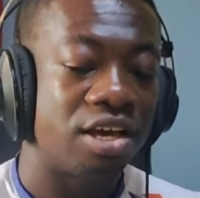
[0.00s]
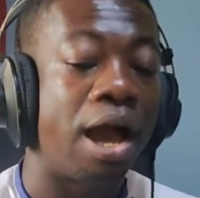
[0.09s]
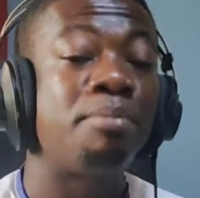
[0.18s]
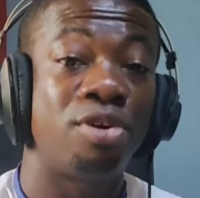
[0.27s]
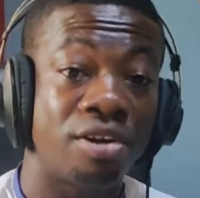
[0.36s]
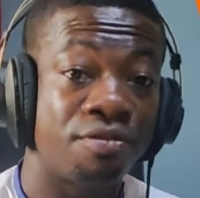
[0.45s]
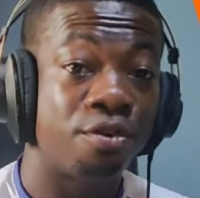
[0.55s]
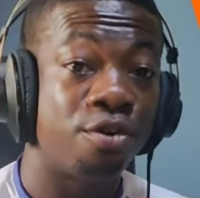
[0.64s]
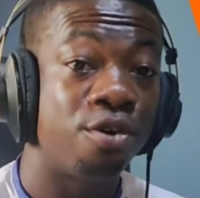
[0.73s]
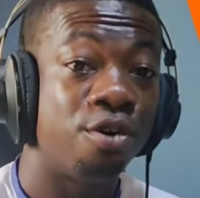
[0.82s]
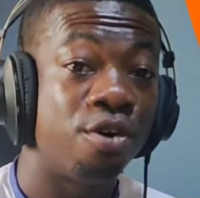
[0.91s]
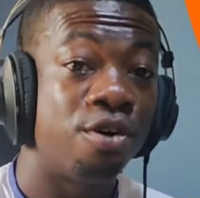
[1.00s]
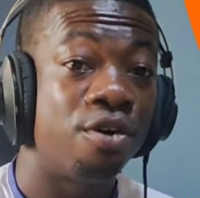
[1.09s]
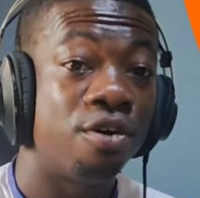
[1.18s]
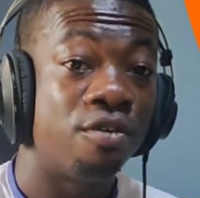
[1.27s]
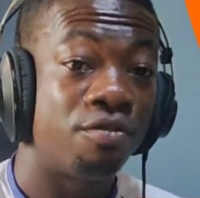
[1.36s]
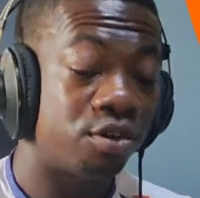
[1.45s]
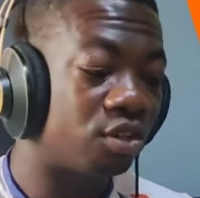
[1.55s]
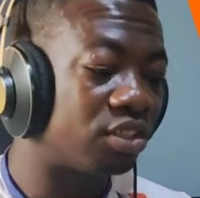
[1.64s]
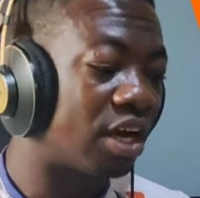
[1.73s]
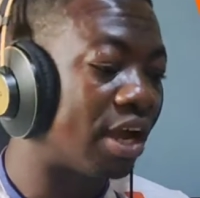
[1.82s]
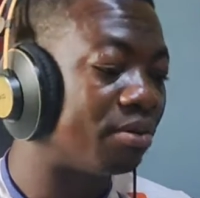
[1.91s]
I'm grateful for your
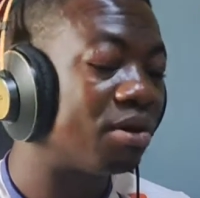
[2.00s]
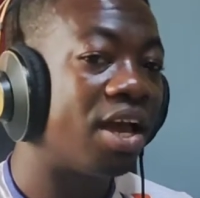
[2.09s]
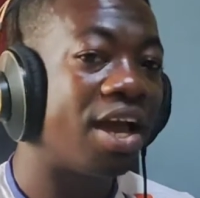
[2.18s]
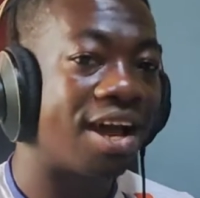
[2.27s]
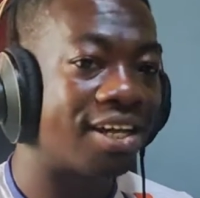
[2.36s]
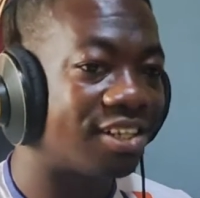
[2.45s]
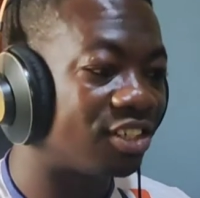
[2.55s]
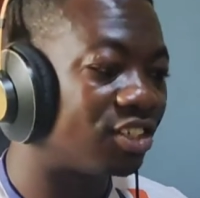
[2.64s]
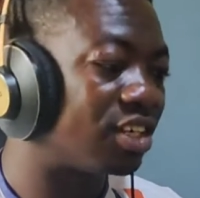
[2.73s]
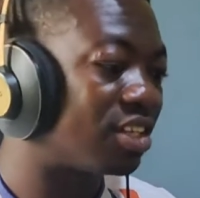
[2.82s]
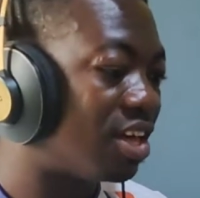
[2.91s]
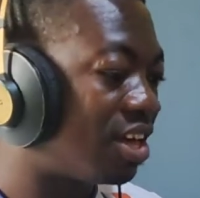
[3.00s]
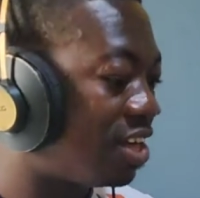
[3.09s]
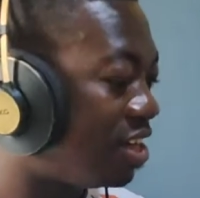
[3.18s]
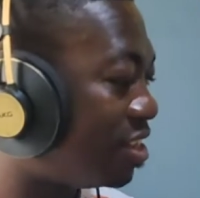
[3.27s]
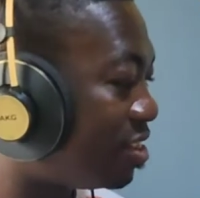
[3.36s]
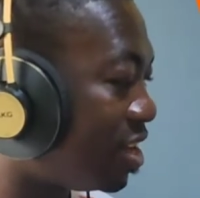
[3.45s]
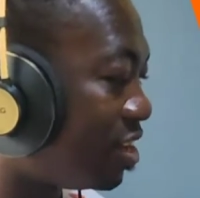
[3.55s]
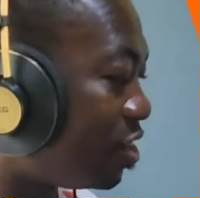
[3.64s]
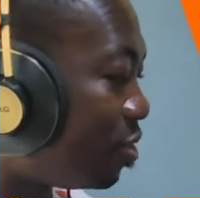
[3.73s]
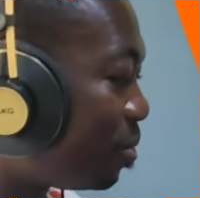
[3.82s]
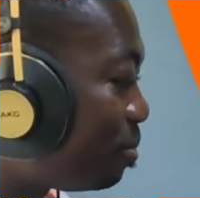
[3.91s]
time and attention.
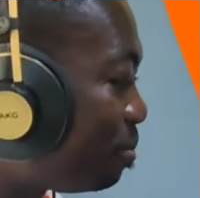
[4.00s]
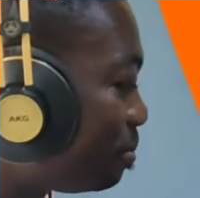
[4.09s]
Thank you.